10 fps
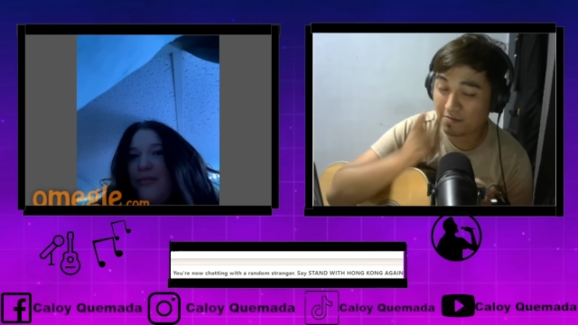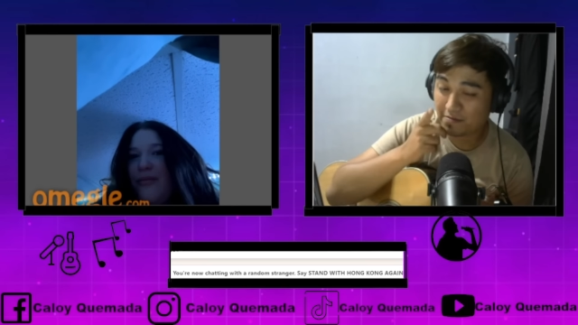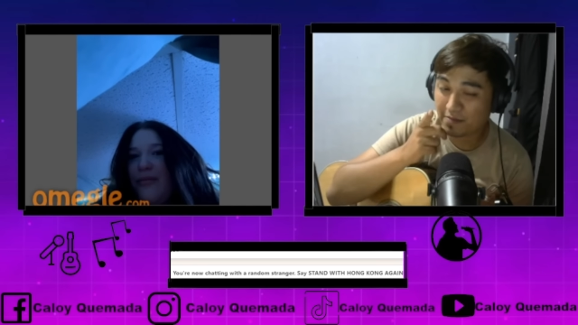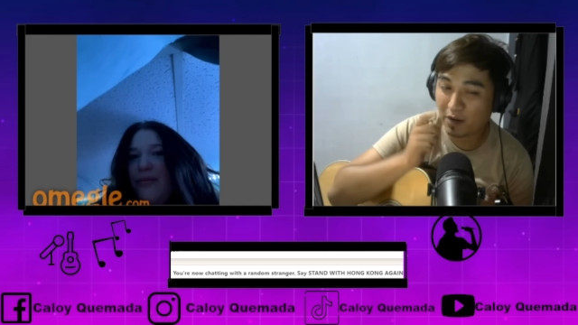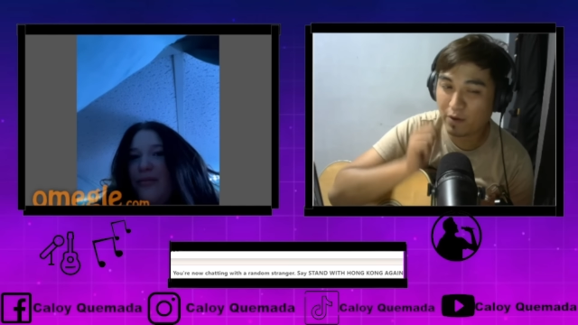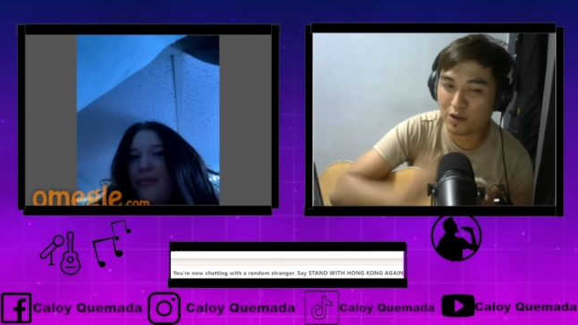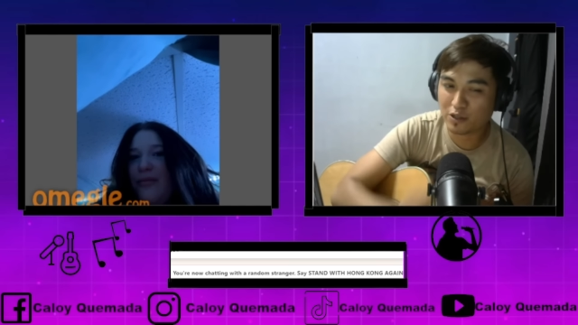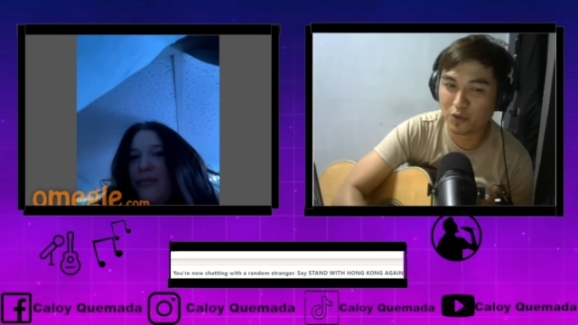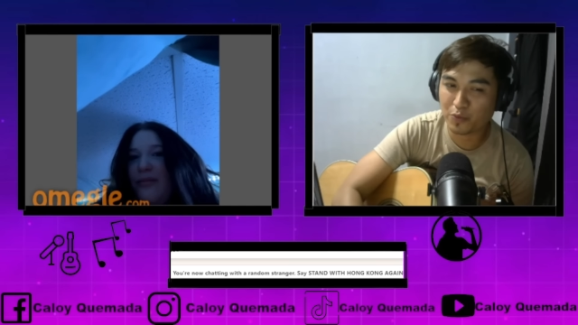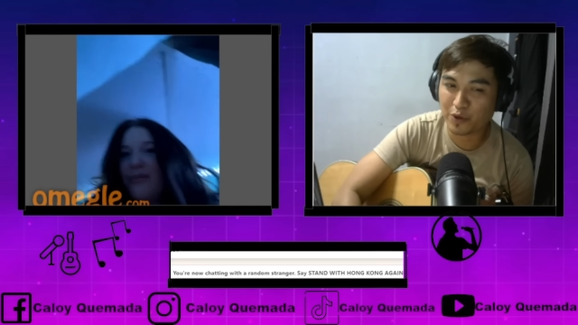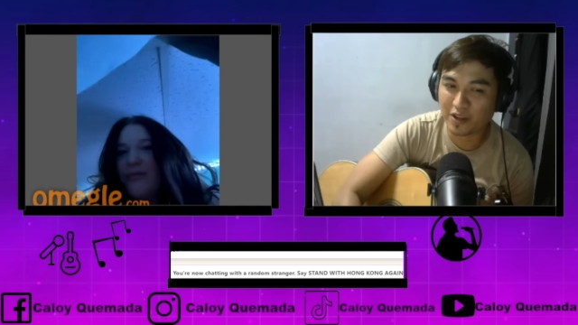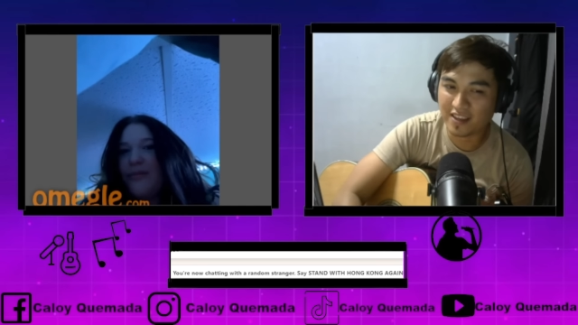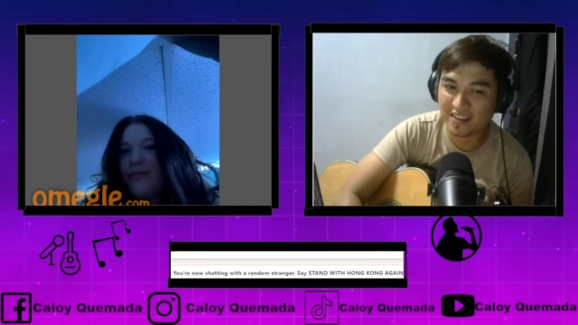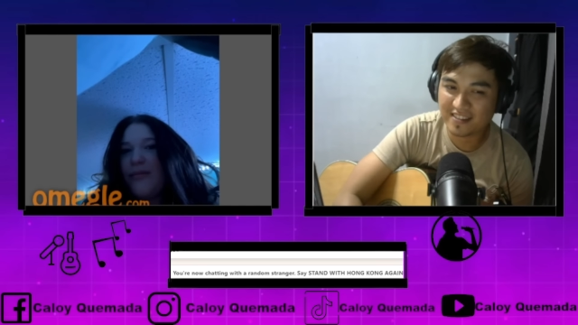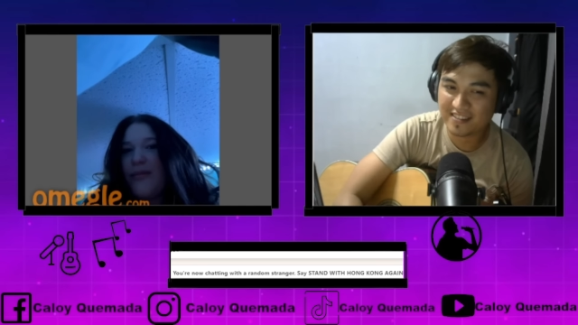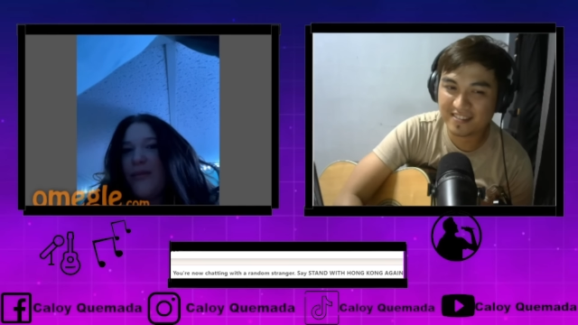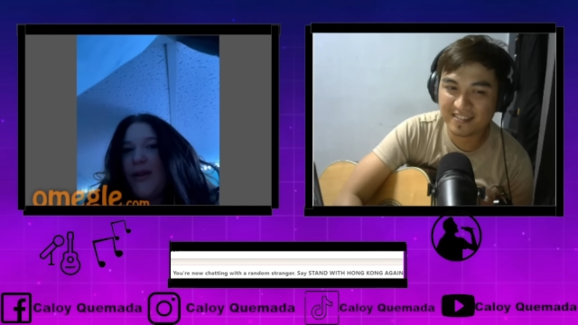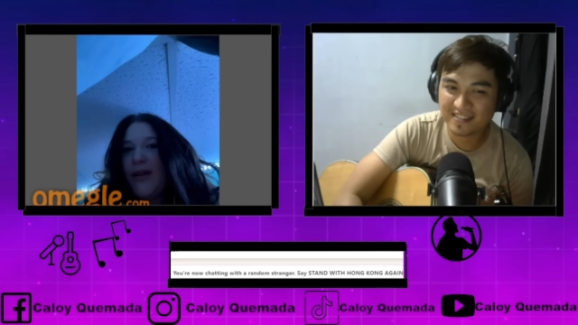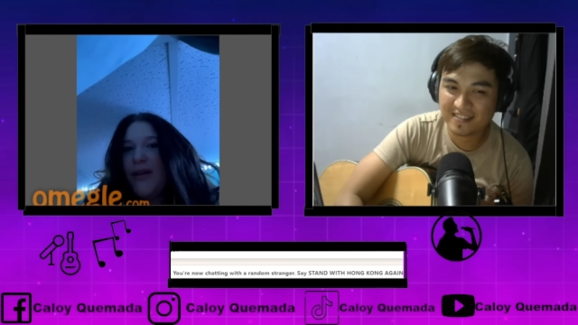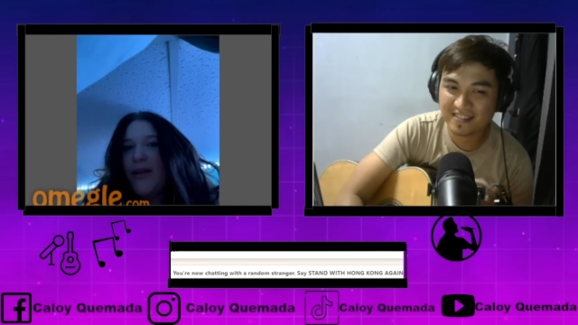Speaker 1: By the way, you're so pretty.
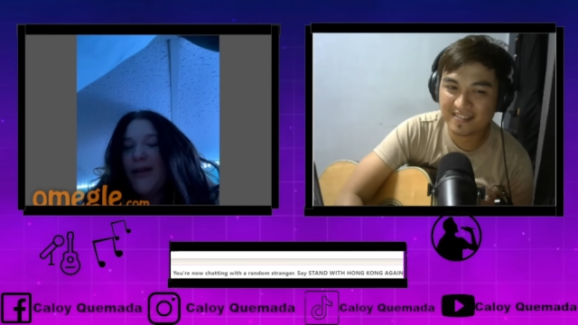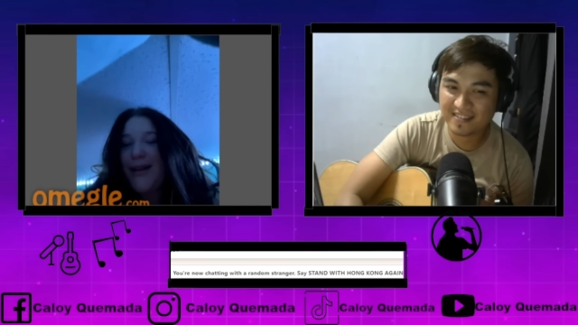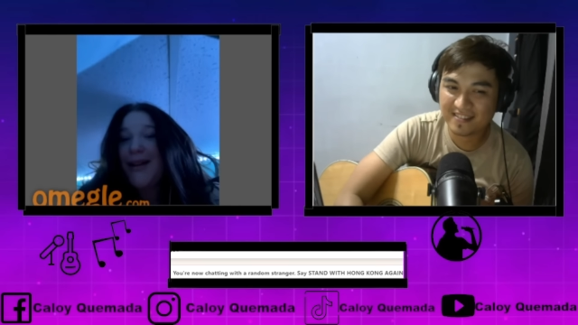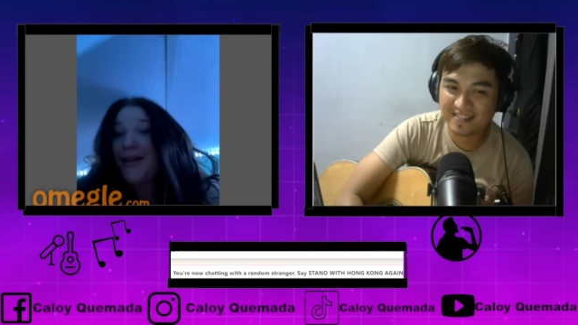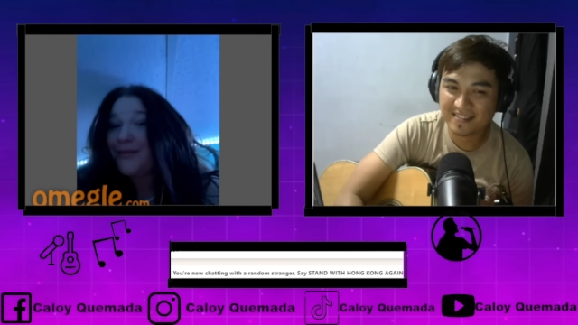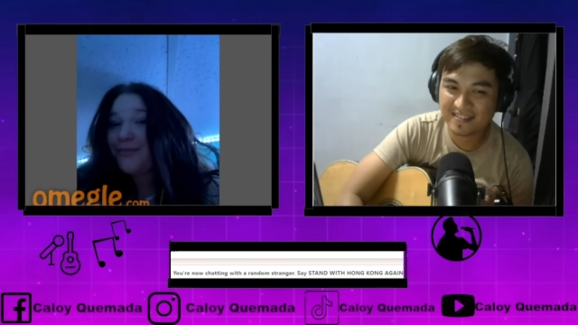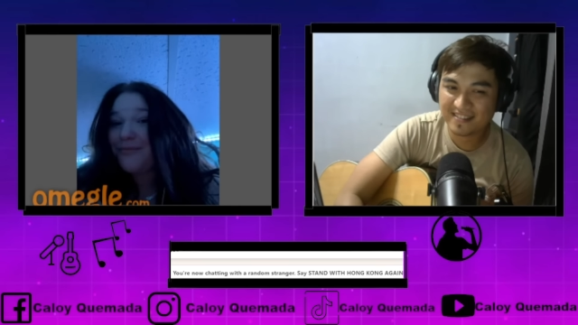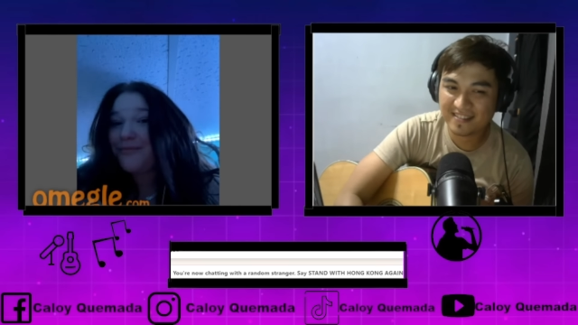Thank you.